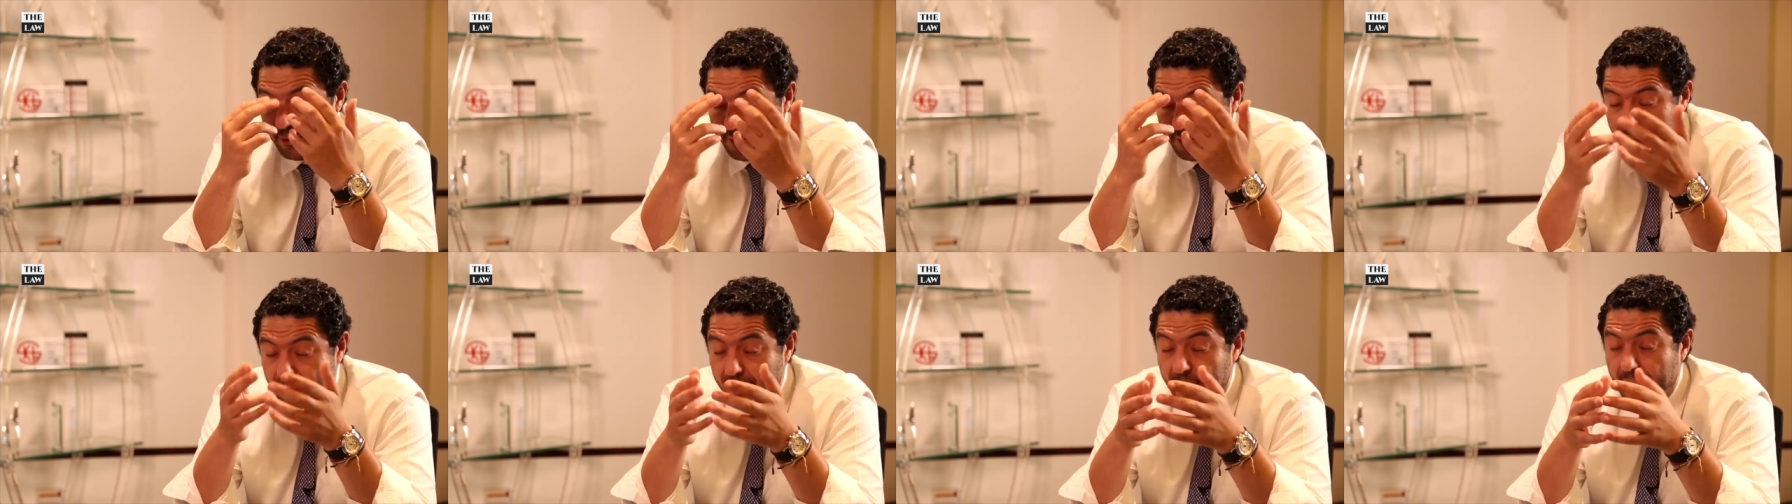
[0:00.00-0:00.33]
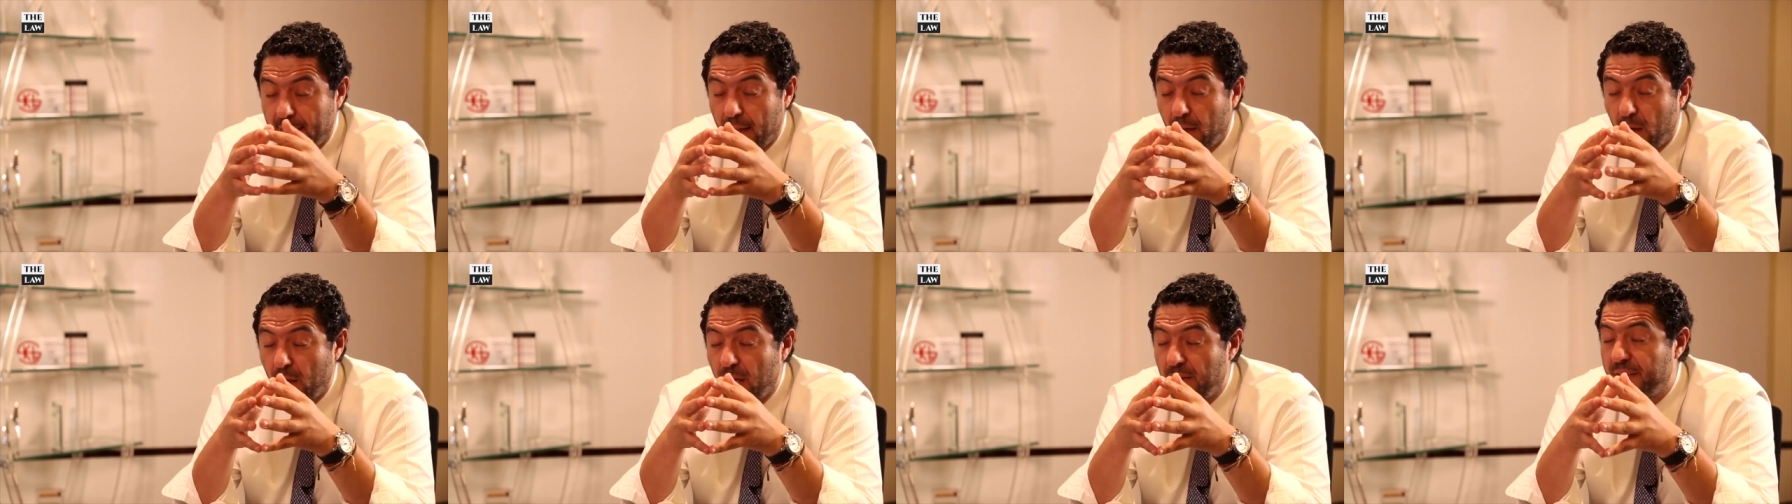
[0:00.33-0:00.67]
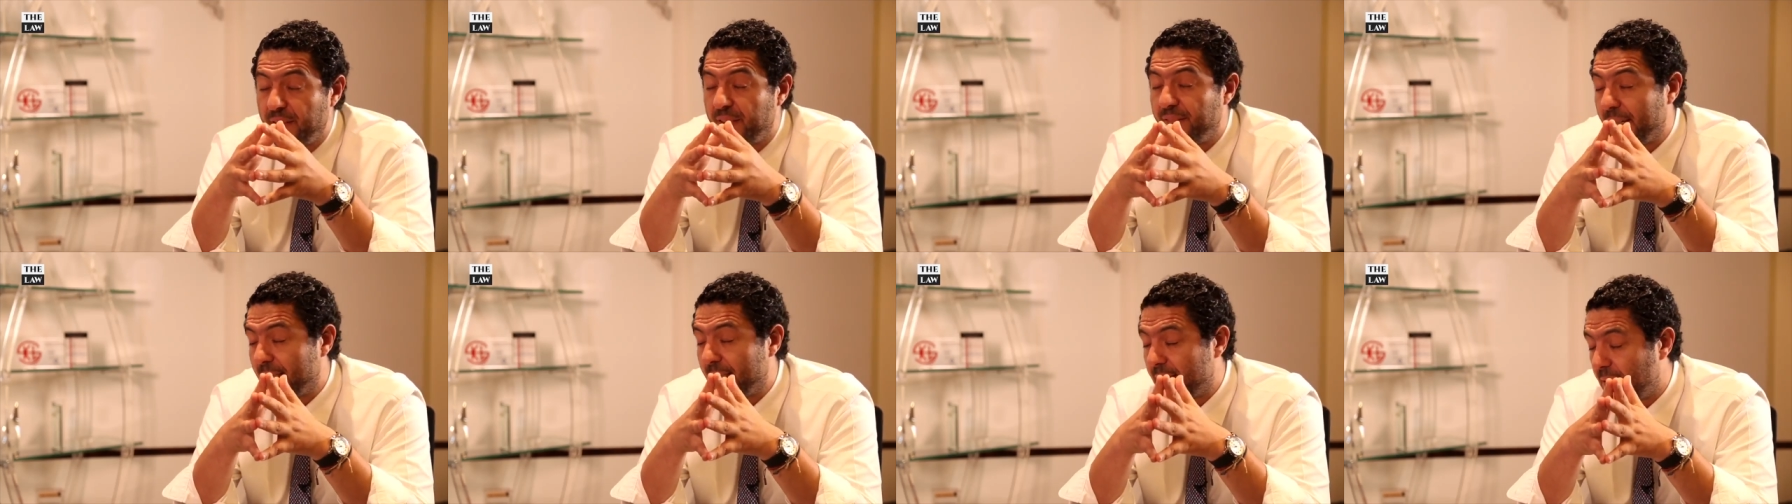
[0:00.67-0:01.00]
seeing a lot of
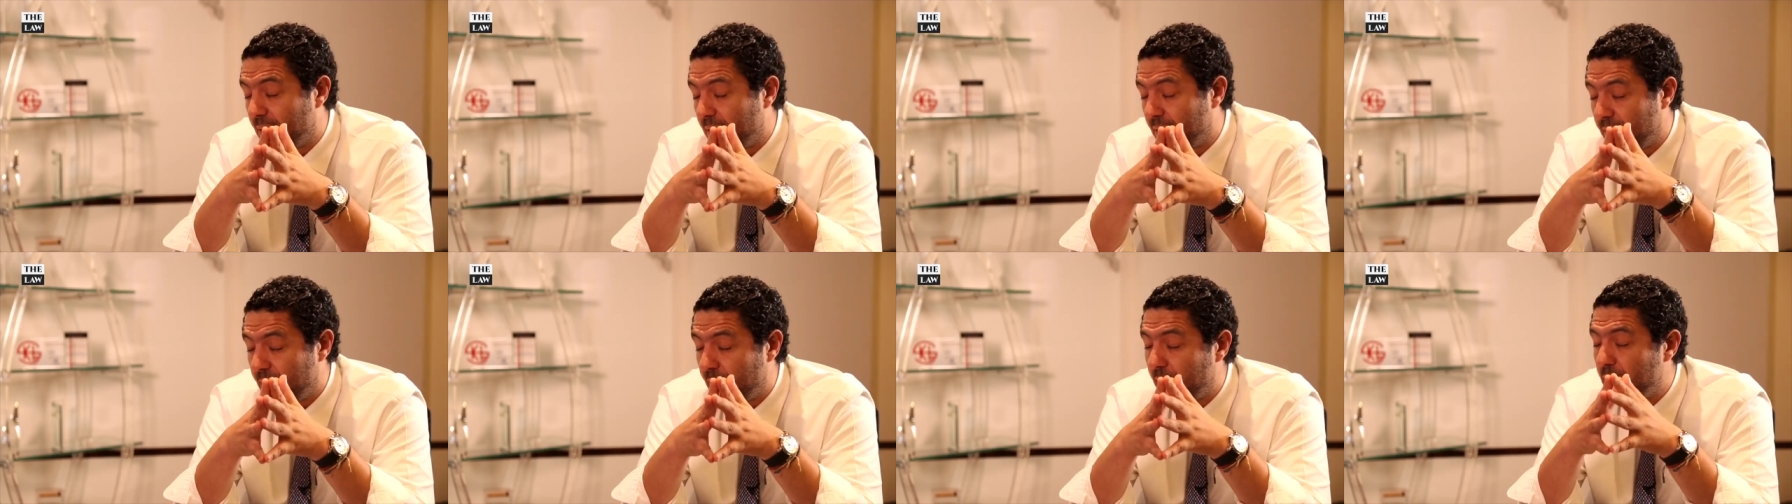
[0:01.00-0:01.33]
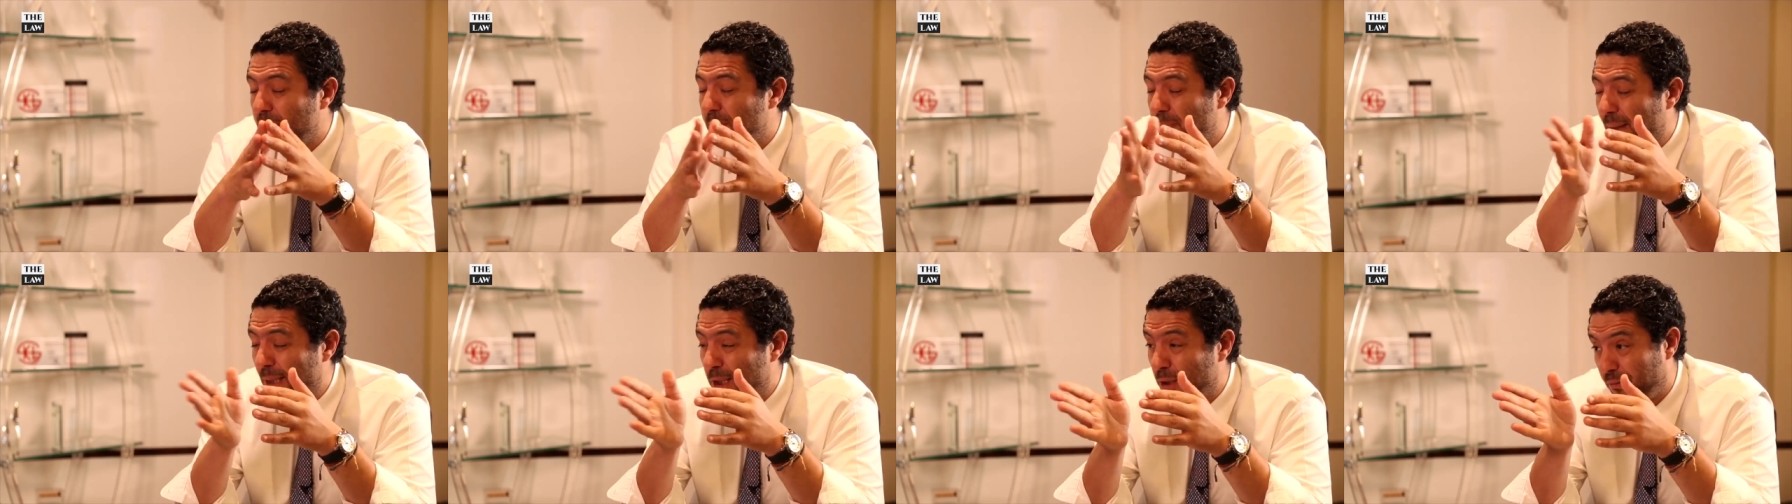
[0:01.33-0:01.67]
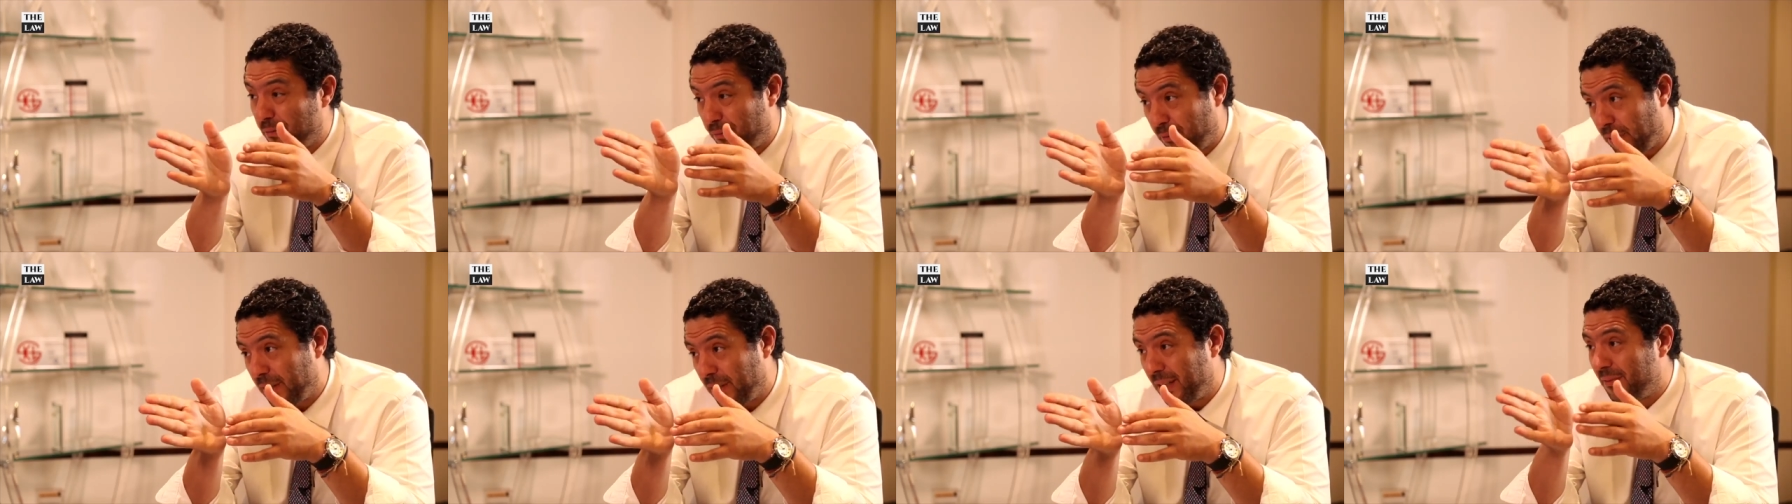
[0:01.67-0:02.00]
investors, especially
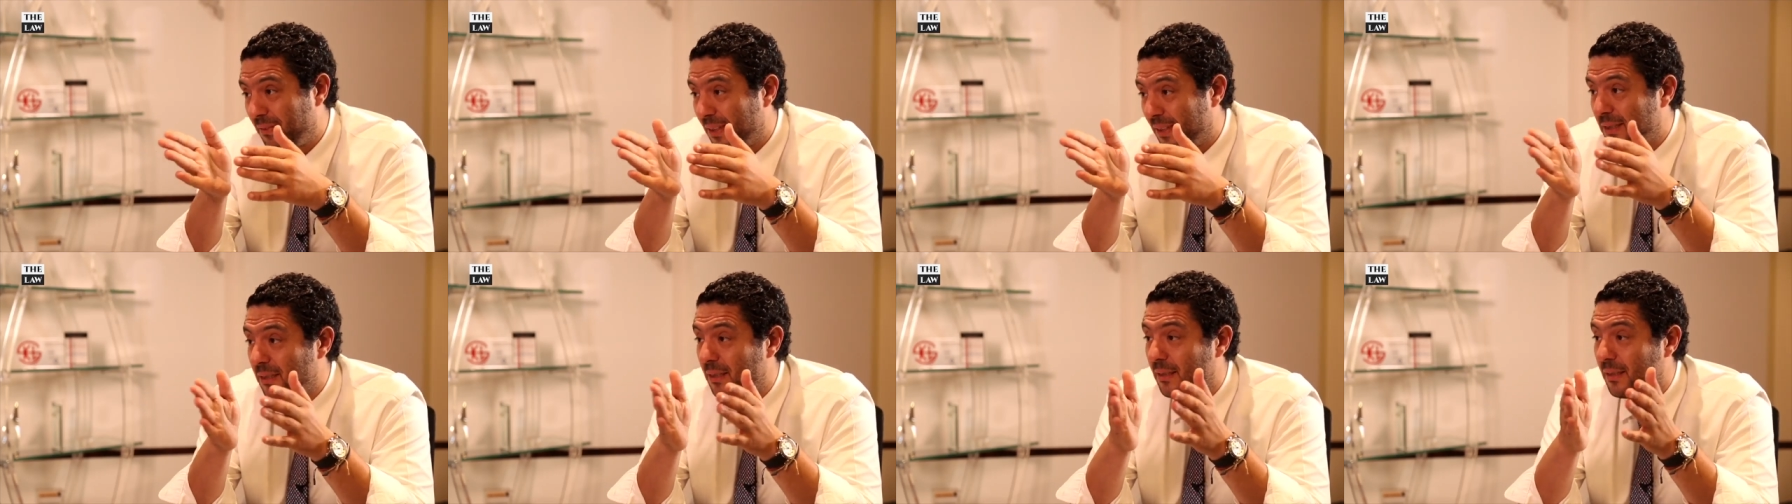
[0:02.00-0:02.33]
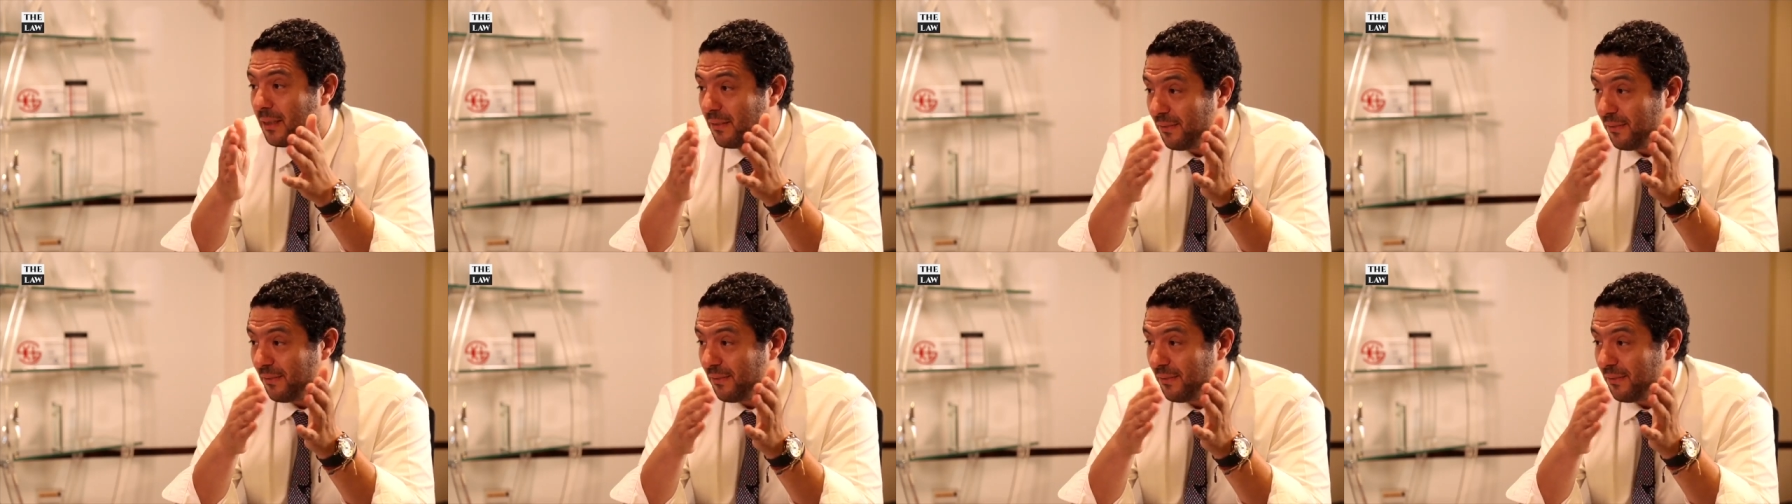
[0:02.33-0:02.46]
foreign investors,